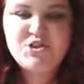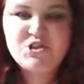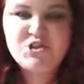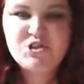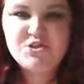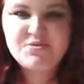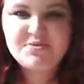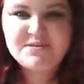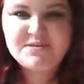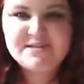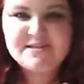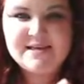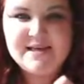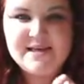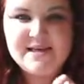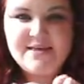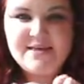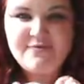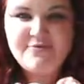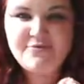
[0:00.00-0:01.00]

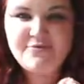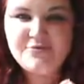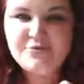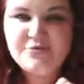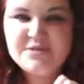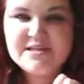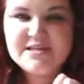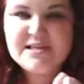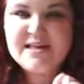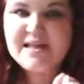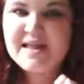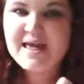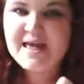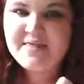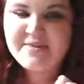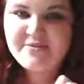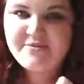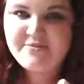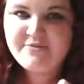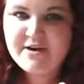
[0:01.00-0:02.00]
juicy, fruity
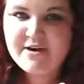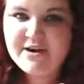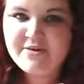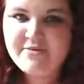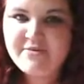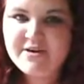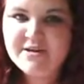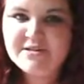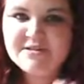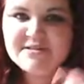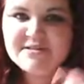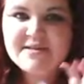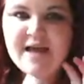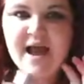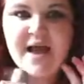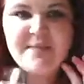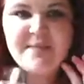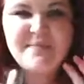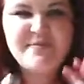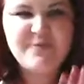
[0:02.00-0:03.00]
leather fragrance.
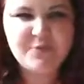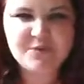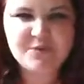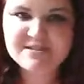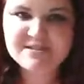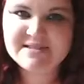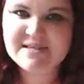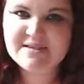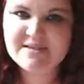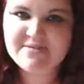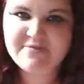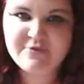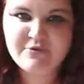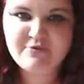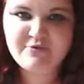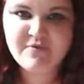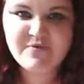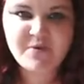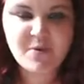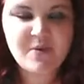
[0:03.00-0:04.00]
If you want to see the full
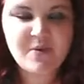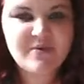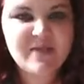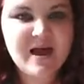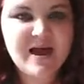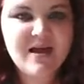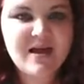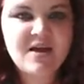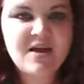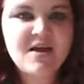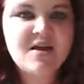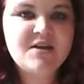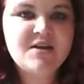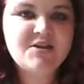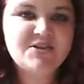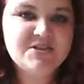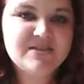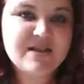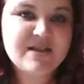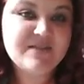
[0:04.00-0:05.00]
review on that,
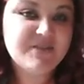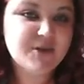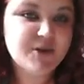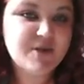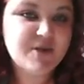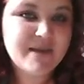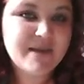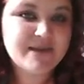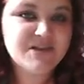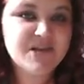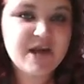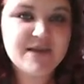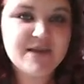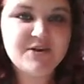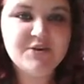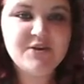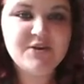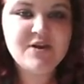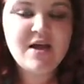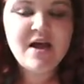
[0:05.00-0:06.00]
just have a look at my
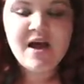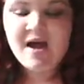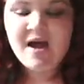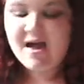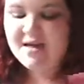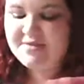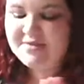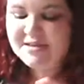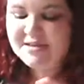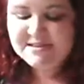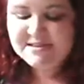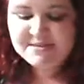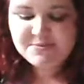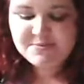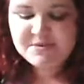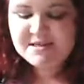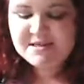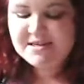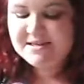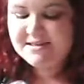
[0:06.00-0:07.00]
channel. This
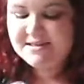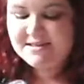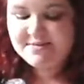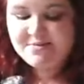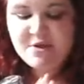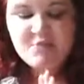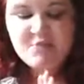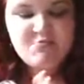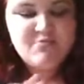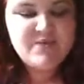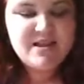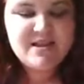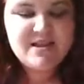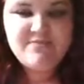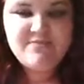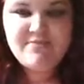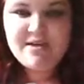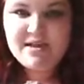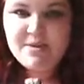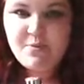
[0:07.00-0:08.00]
is a
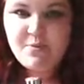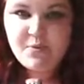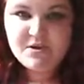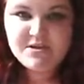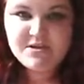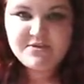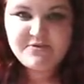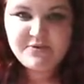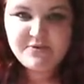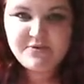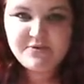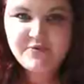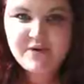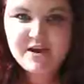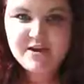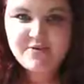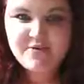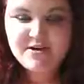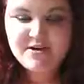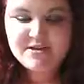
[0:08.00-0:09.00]
really, really wonderful
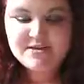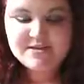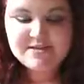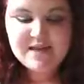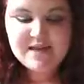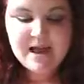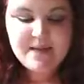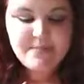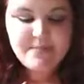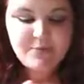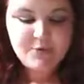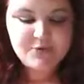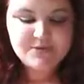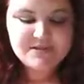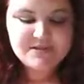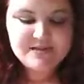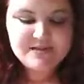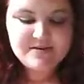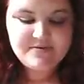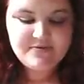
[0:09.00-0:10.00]
fragrance. I
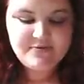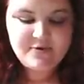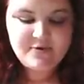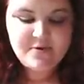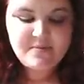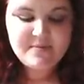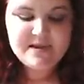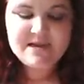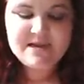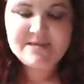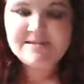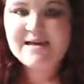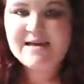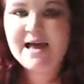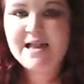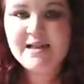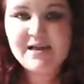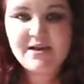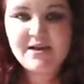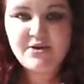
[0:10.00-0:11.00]
bought it from an
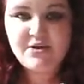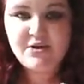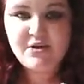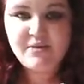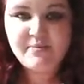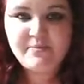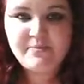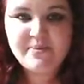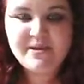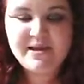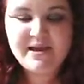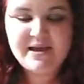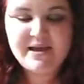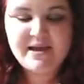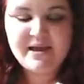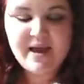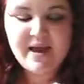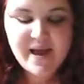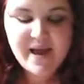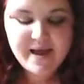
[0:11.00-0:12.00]
Italian
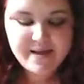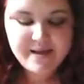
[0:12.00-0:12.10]
company